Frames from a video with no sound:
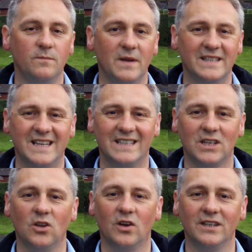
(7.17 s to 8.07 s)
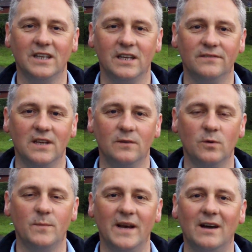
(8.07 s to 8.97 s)
It's 8 o'clock in the evening.
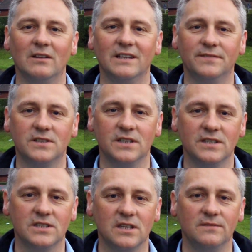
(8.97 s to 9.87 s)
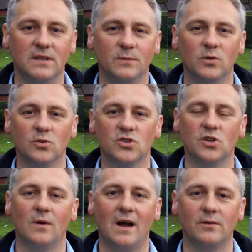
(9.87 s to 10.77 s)
We've been out leafleting this evening. We've done
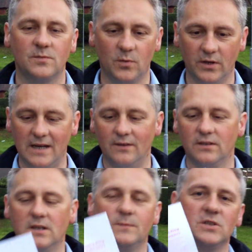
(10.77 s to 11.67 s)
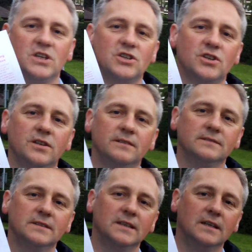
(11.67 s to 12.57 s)
2 hours putting out the petition
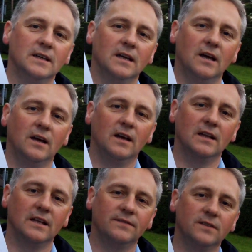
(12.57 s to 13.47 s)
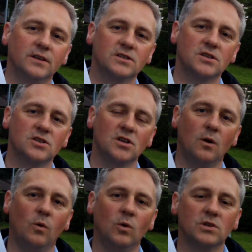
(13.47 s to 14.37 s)
leaflets,
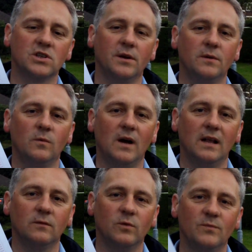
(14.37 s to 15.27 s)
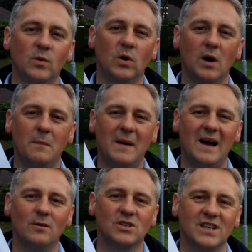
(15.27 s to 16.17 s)
so all's going well. We've put
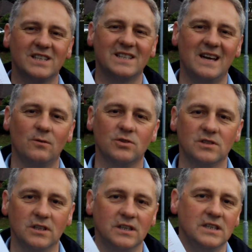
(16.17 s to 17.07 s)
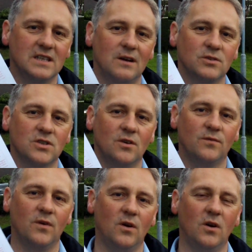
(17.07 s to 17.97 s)
about 6,000 of these out so
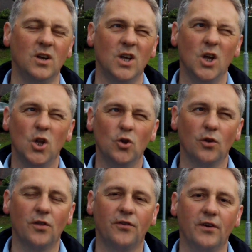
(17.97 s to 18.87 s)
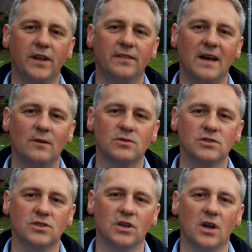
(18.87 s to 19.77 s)
far, another 3,000
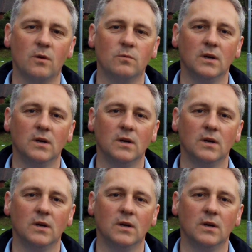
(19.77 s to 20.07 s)
to go.